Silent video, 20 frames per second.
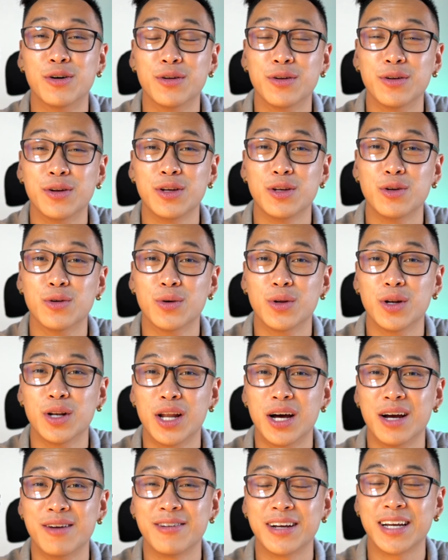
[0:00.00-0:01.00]
on your
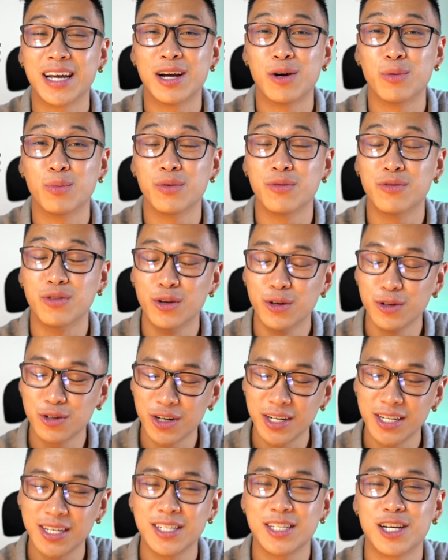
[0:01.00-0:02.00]
live account with no
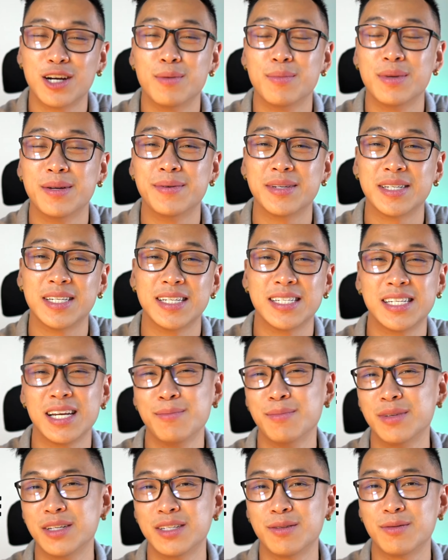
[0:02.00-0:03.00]
trading time limits, the
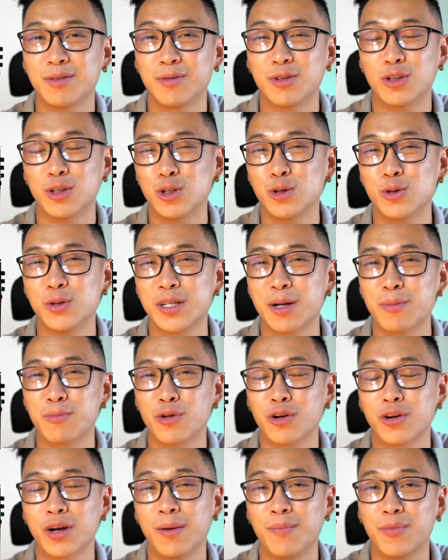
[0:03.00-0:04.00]
same as the 2-step
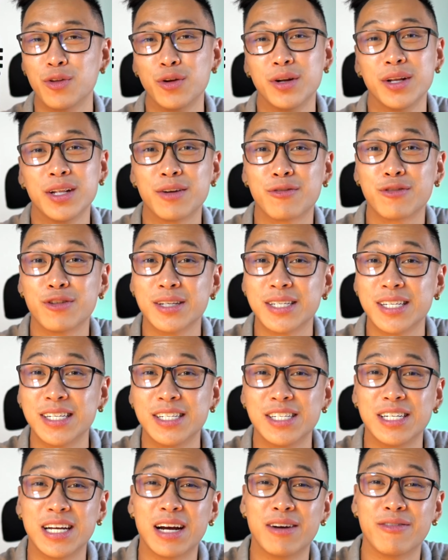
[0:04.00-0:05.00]
program. The only difference
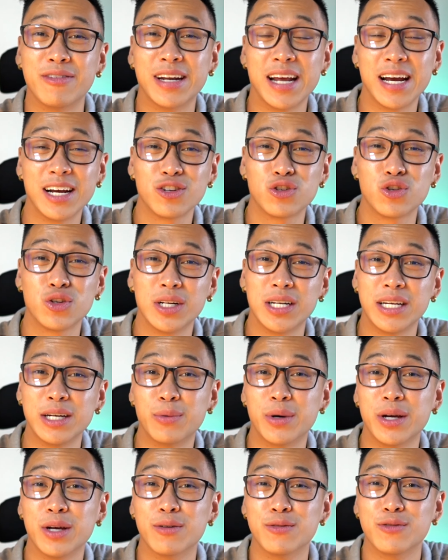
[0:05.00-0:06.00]
is you have an extra
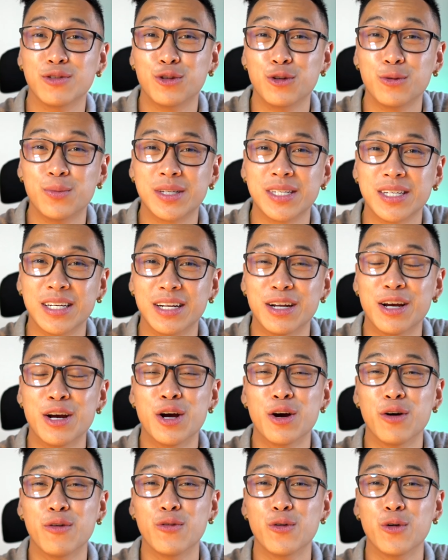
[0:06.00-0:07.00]
leeway of 2%
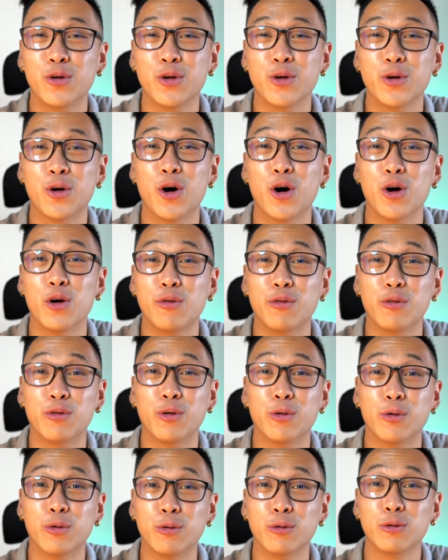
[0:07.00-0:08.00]
for your
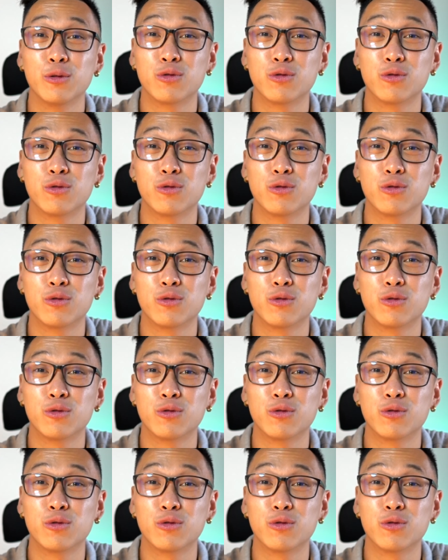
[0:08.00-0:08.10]
overall